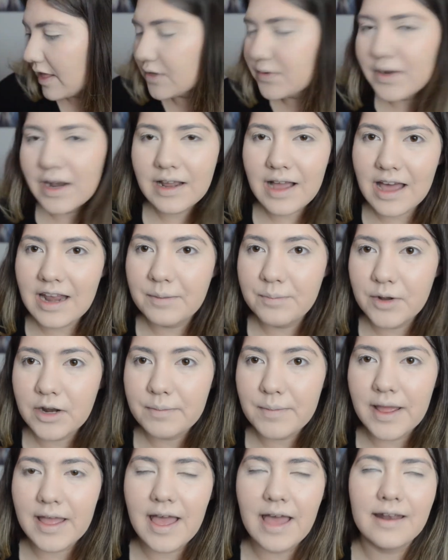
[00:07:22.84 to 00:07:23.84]
That's what I kind of put in
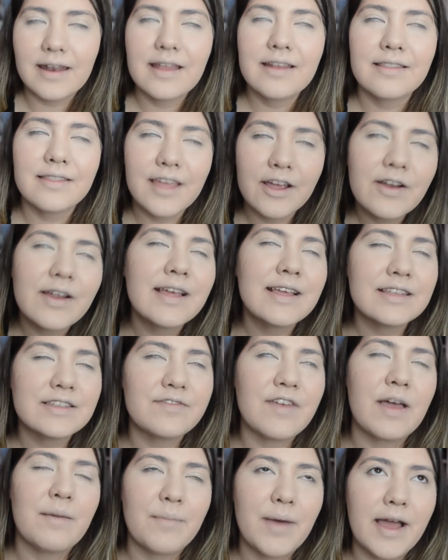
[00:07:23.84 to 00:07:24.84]
my head, and there is
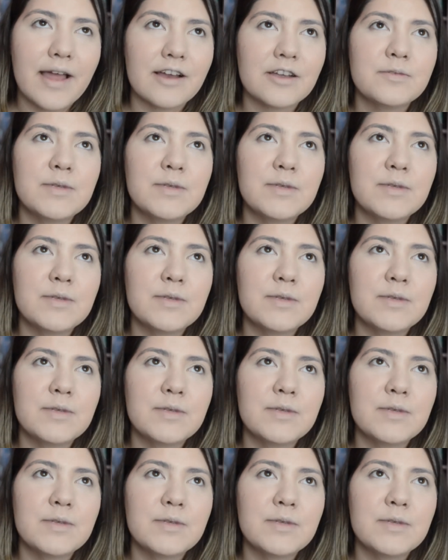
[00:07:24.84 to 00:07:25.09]
vampires.